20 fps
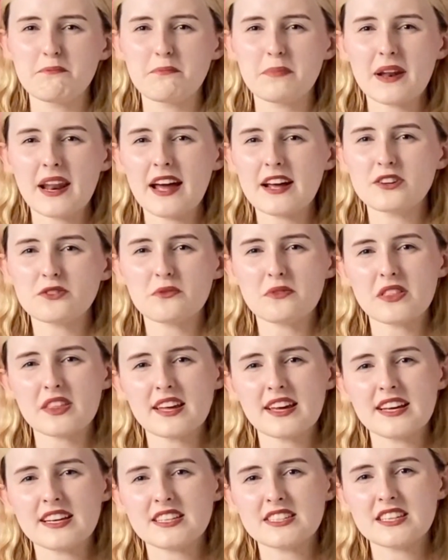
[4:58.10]
but I don't
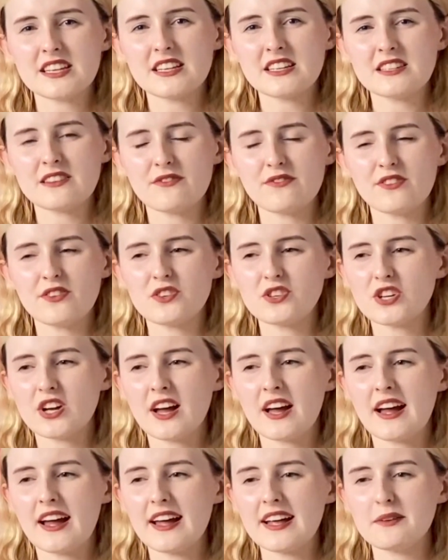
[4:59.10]
think he sees a
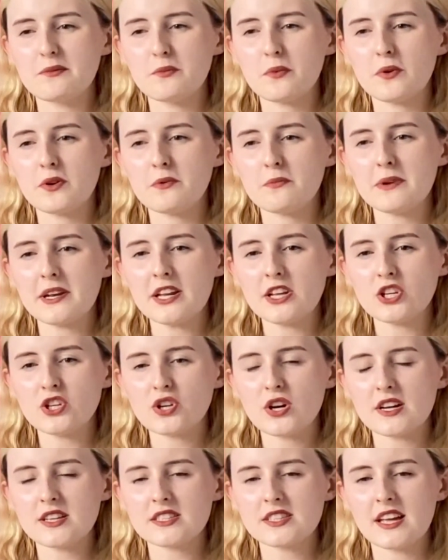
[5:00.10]
future. It would have been
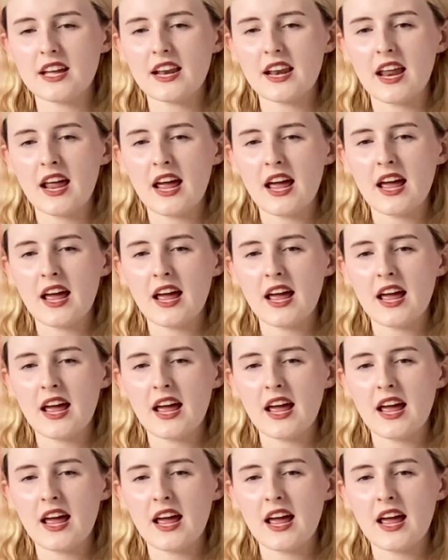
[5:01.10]
interesting.